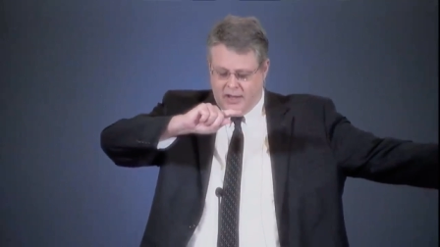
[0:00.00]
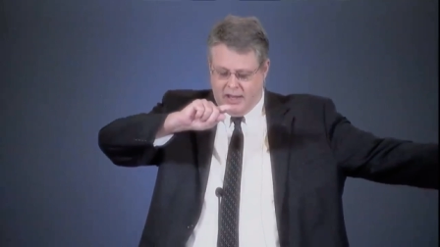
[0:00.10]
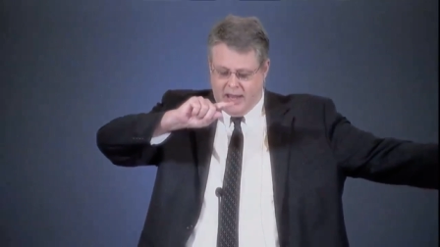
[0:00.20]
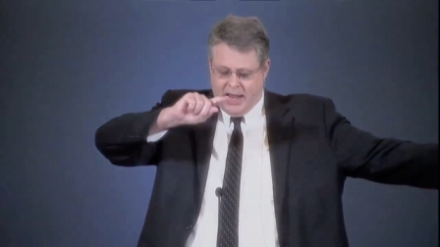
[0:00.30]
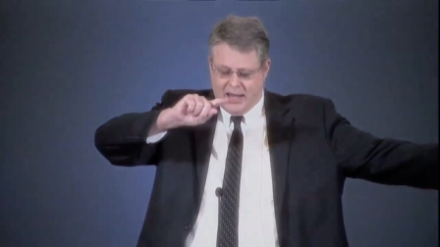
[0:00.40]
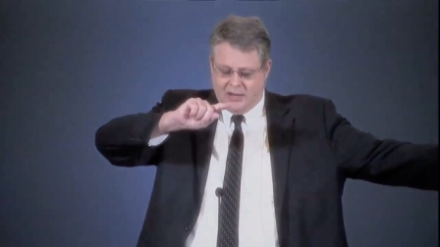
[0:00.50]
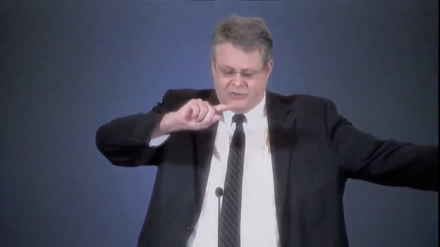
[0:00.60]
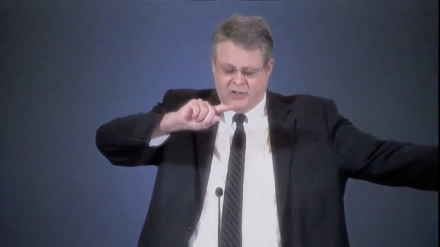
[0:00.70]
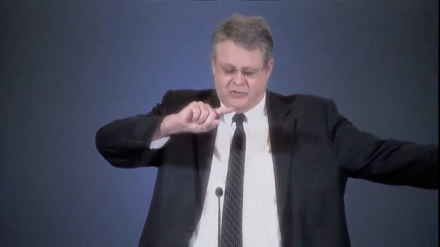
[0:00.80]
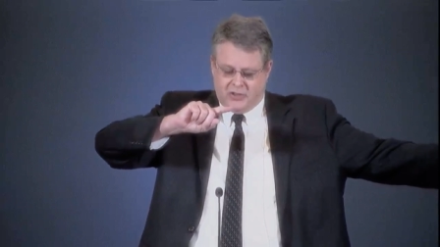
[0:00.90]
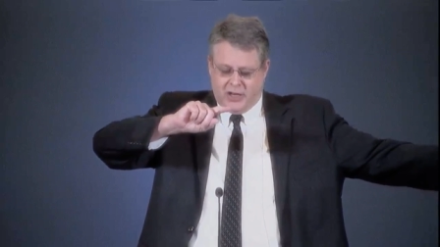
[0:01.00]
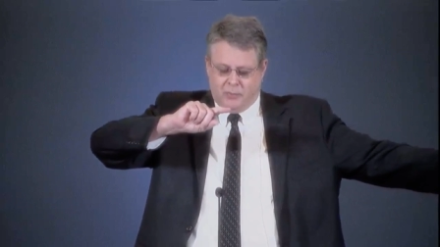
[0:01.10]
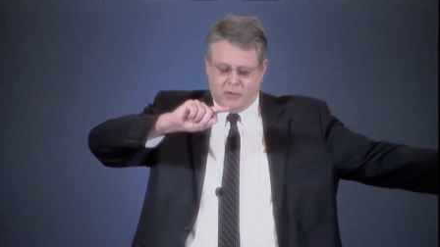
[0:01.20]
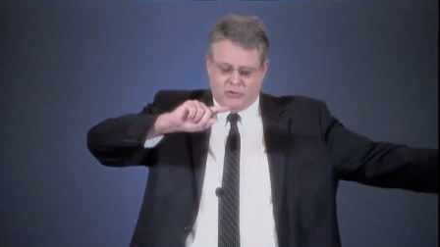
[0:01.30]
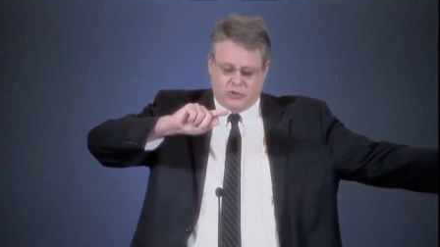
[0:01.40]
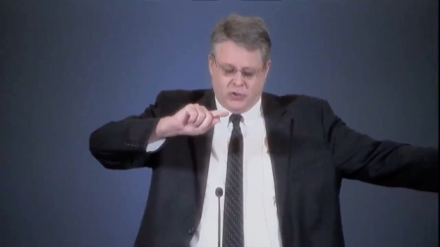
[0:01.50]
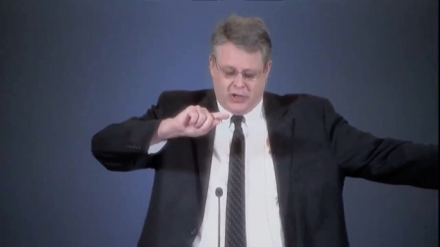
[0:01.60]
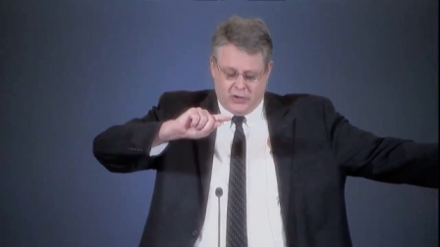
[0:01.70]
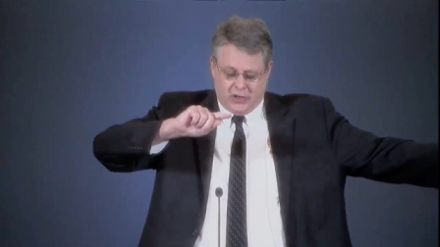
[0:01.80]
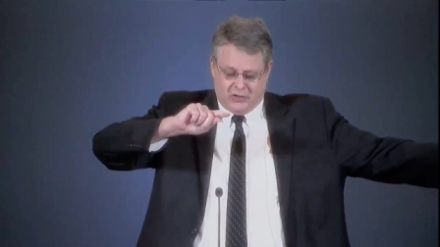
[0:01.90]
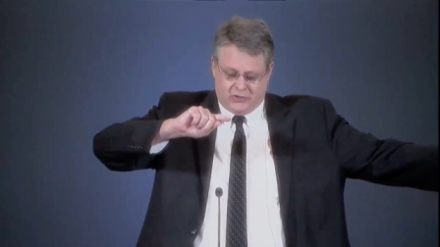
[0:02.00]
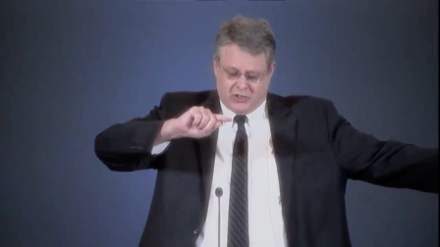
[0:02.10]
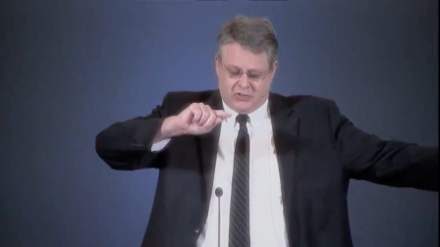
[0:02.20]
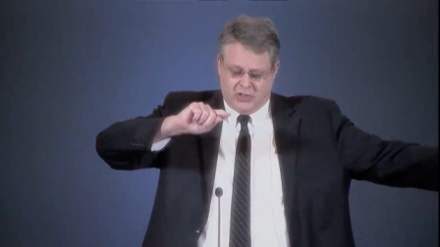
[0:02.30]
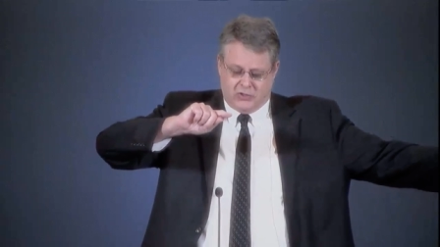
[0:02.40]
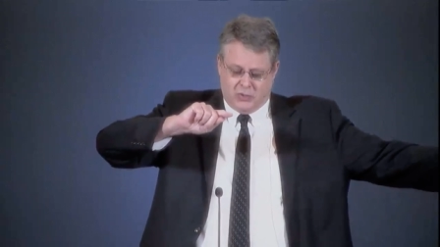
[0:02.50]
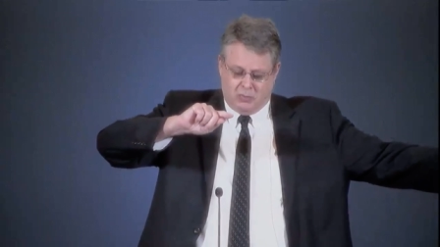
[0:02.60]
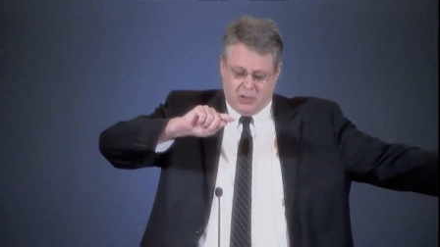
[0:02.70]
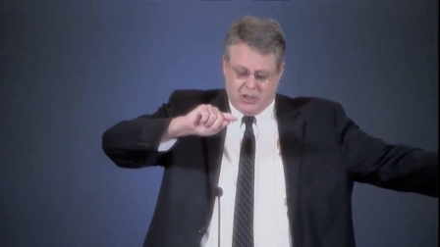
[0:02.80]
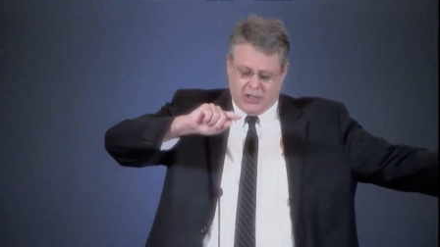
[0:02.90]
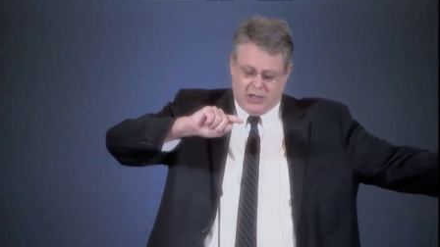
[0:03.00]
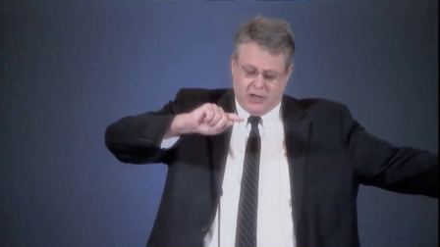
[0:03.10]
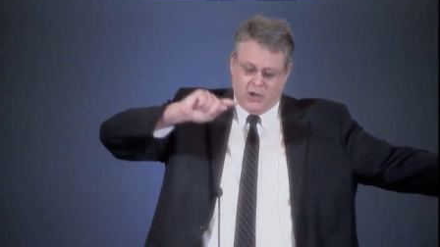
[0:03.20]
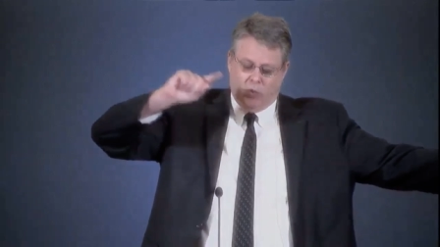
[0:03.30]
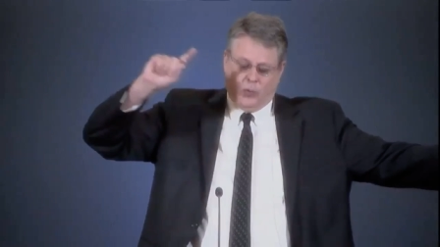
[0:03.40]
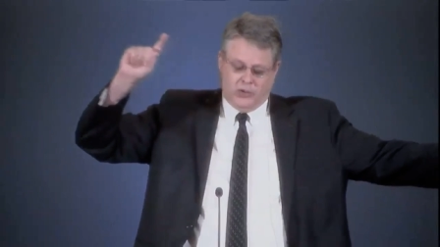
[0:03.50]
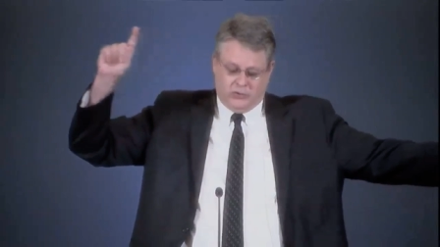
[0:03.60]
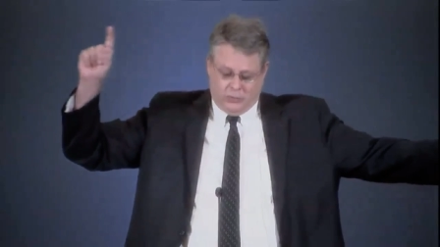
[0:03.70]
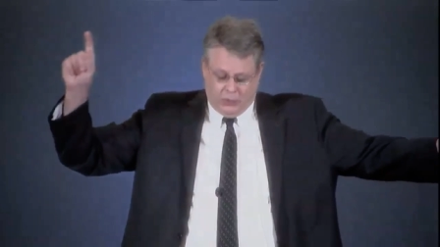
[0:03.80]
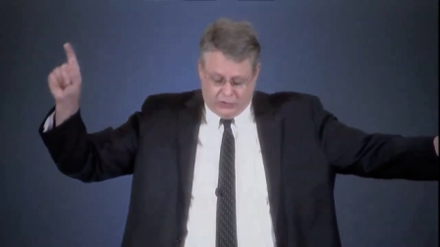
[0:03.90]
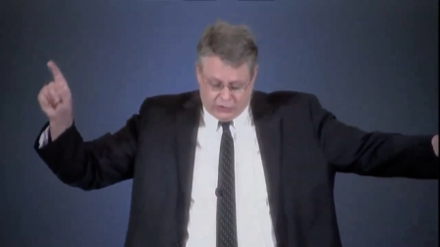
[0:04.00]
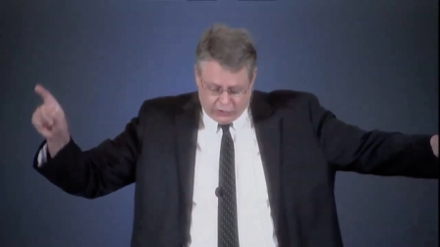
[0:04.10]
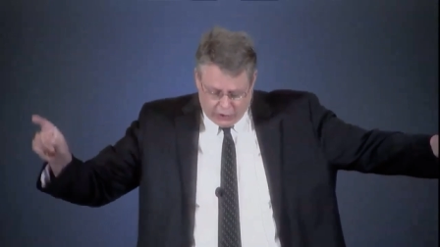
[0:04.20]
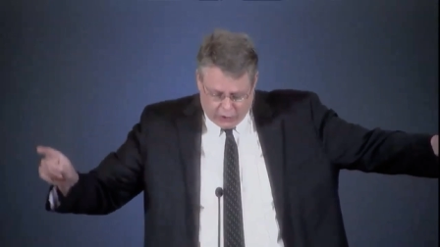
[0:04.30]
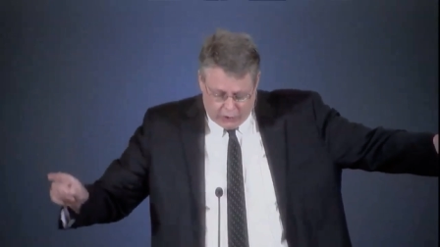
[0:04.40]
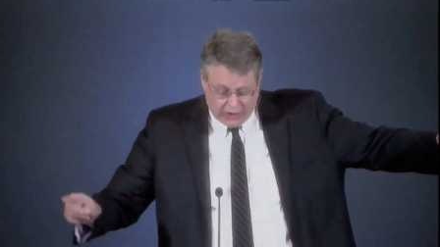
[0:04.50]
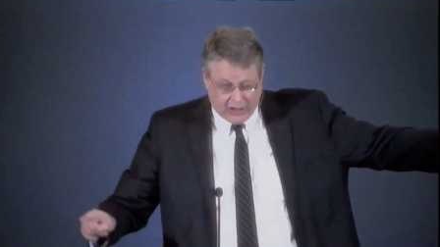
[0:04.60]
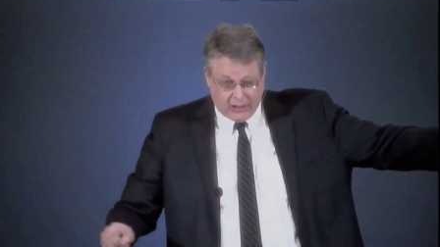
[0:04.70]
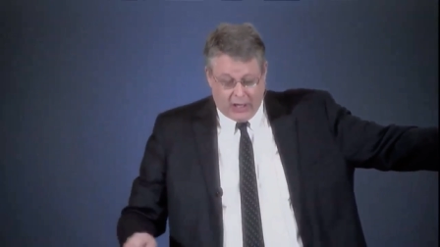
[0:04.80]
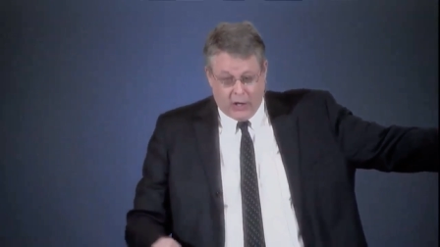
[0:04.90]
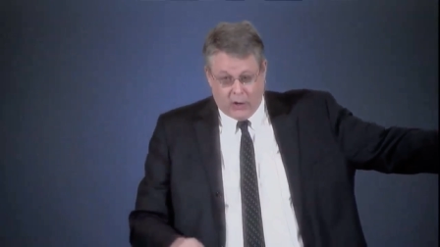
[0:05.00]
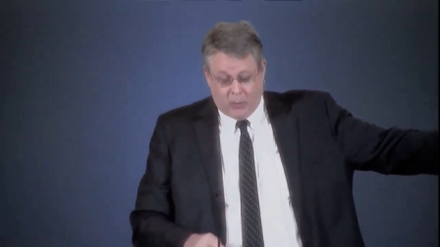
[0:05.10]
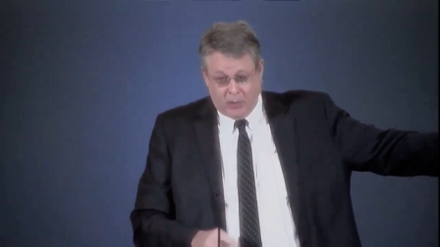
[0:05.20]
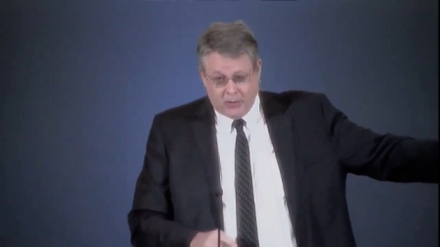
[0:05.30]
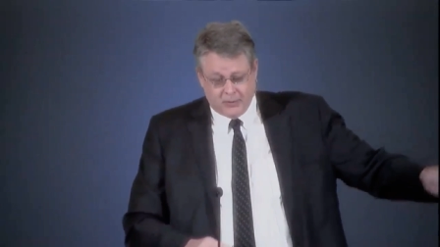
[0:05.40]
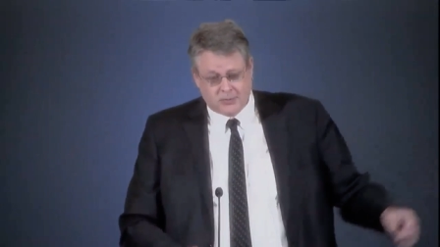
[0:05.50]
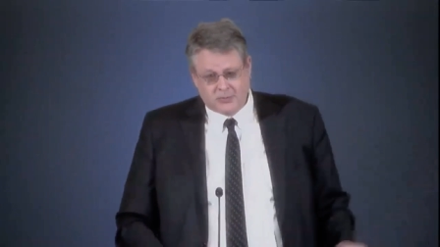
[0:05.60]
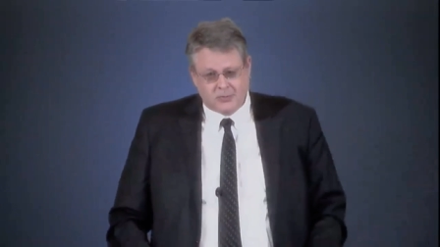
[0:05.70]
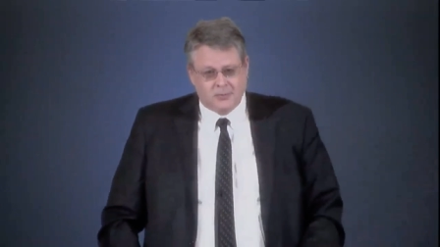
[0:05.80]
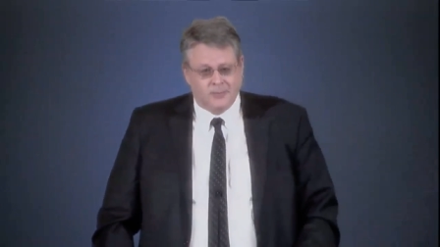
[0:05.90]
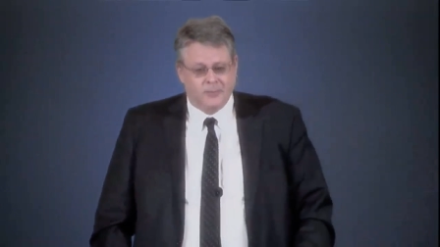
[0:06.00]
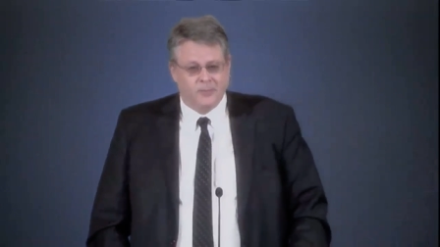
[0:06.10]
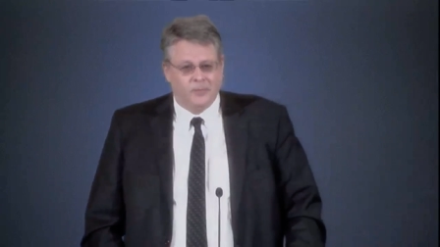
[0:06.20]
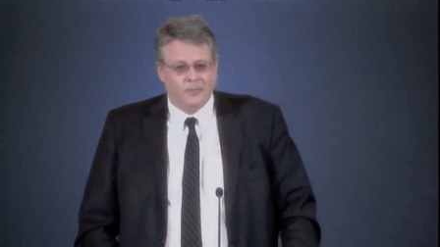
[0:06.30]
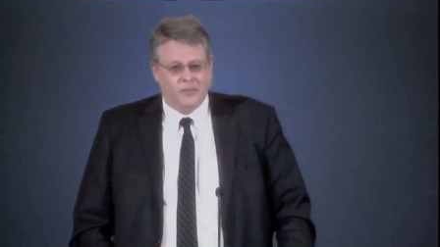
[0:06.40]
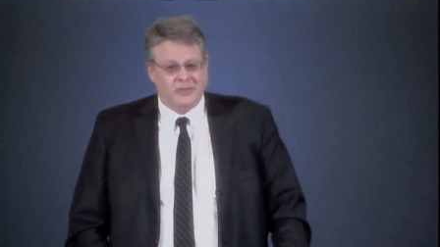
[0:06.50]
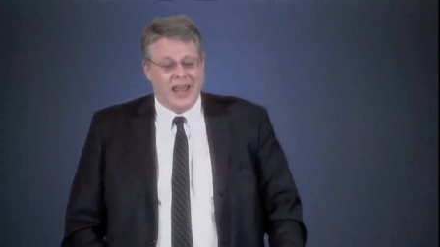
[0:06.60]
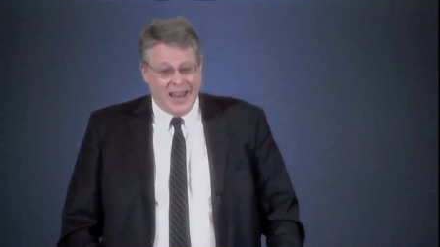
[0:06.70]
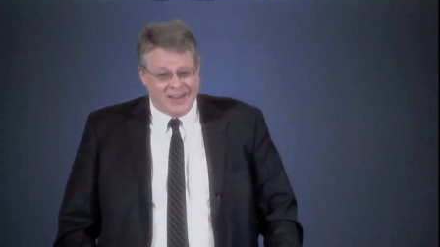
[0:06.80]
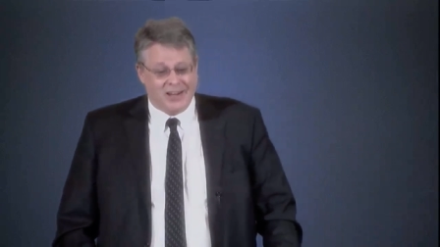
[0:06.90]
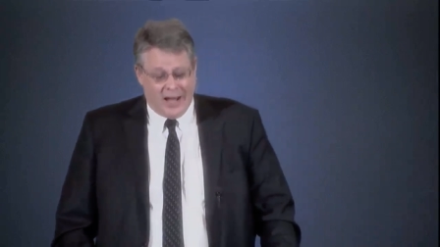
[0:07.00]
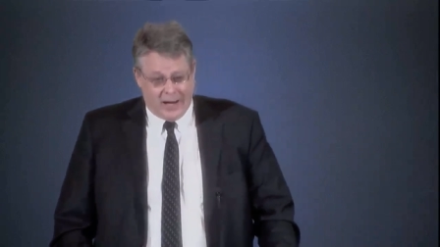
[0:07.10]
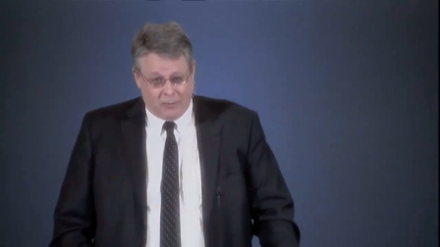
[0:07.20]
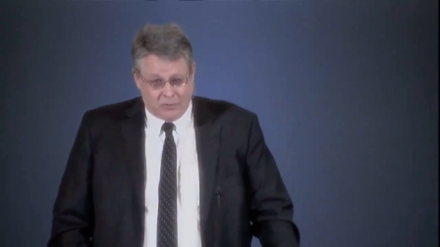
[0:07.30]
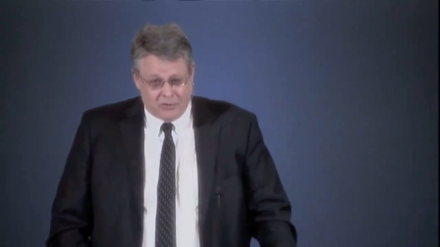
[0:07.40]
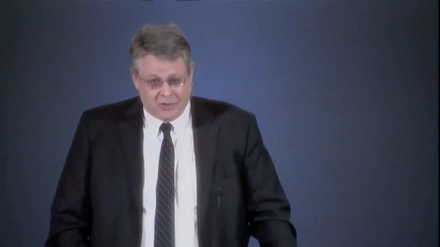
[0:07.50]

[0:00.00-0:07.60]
And he says the number 262 million would, would circle the globe 10 times.